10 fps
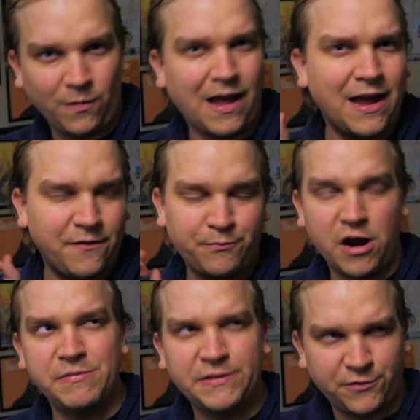I have
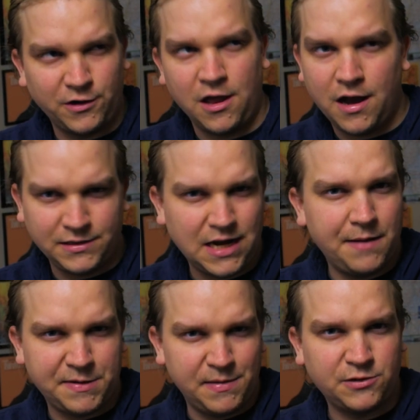promised for a long
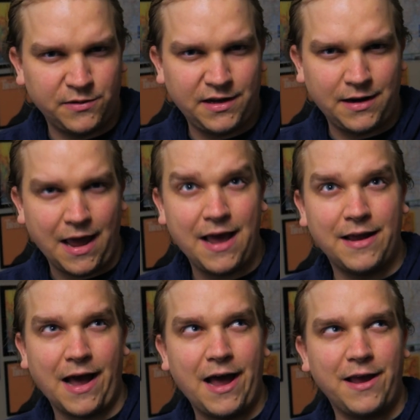time to mess with it and
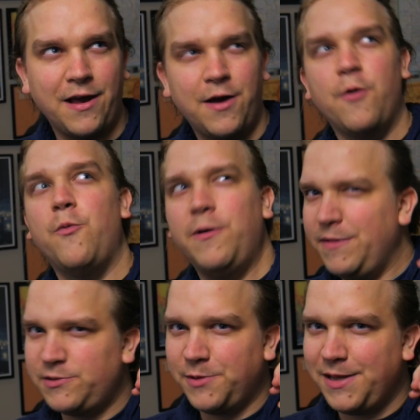I will
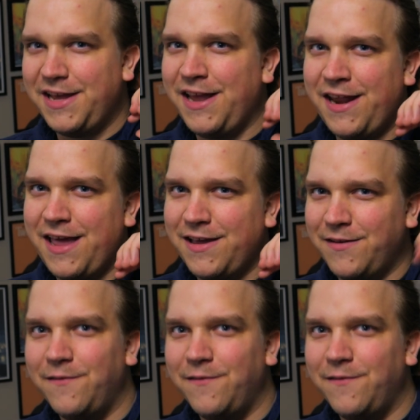mess with it in a